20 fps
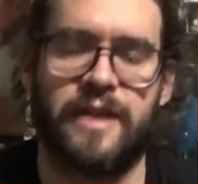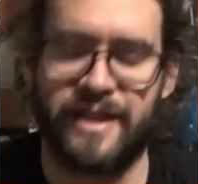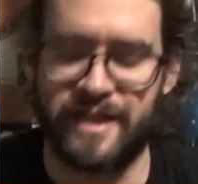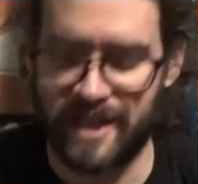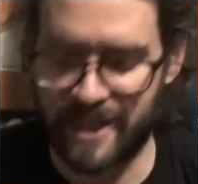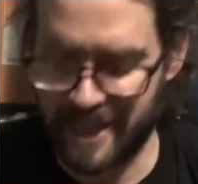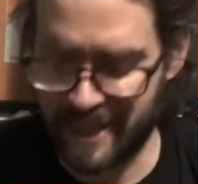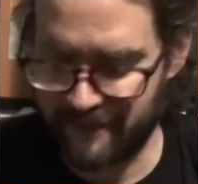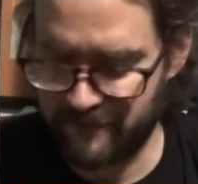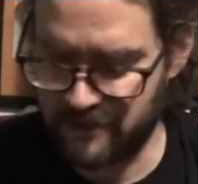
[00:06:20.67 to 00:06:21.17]

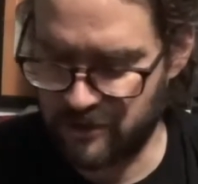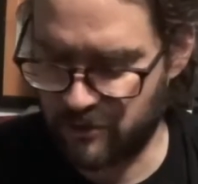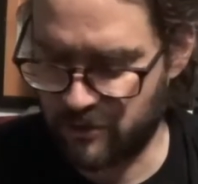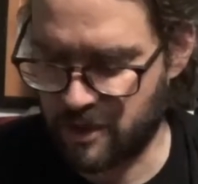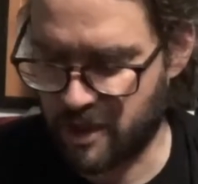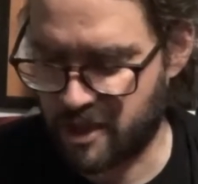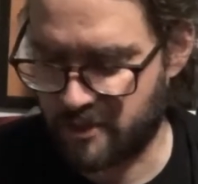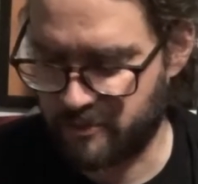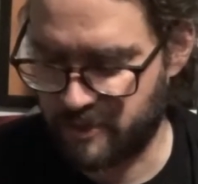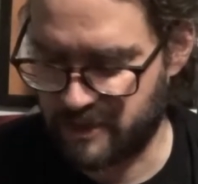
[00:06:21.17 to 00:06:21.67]
I have 2
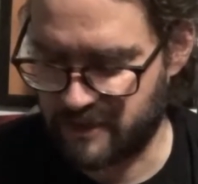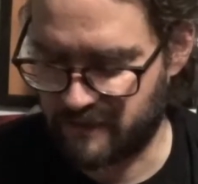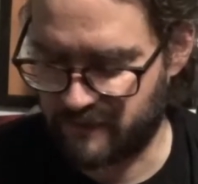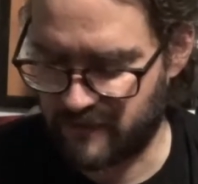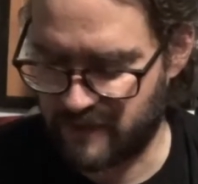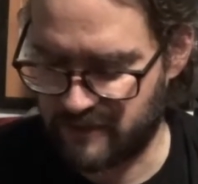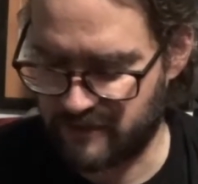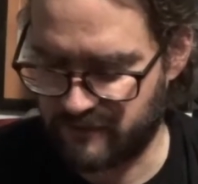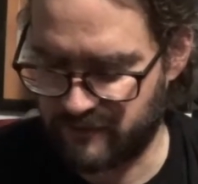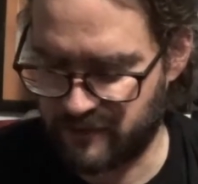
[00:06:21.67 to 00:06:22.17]
copies of
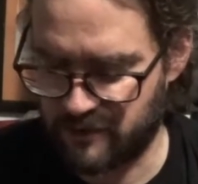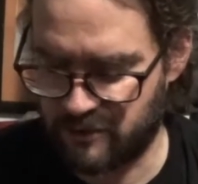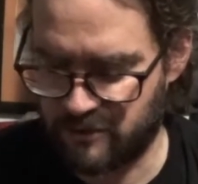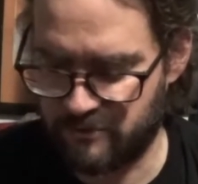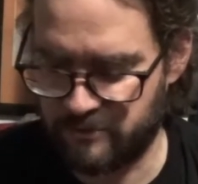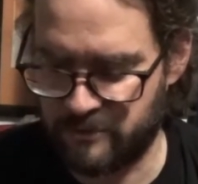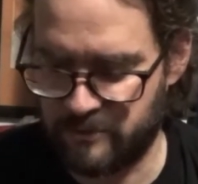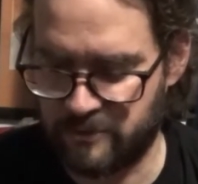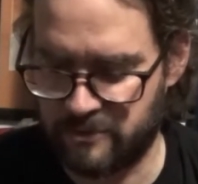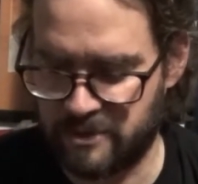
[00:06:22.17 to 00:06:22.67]
this film,